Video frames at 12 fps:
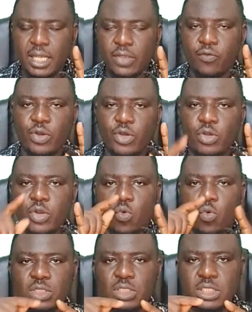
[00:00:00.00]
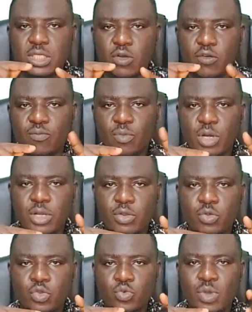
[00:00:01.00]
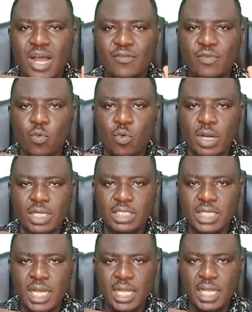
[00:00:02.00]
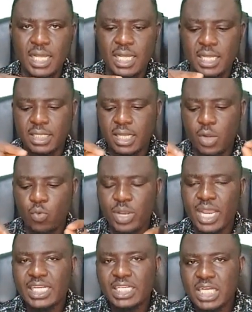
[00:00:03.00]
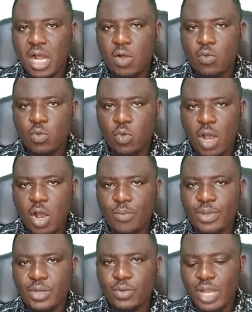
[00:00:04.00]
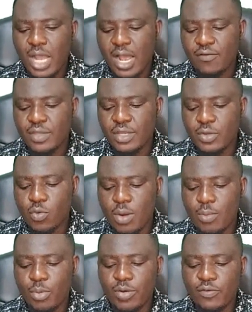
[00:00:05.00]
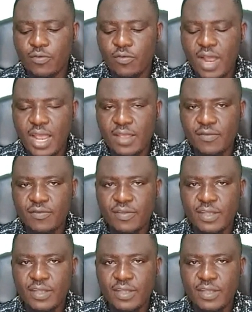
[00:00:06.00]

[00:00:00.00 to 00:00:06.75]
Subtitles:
If we know the quantity of molecules we have in 1 liter, then we shall know how many we have in 1.5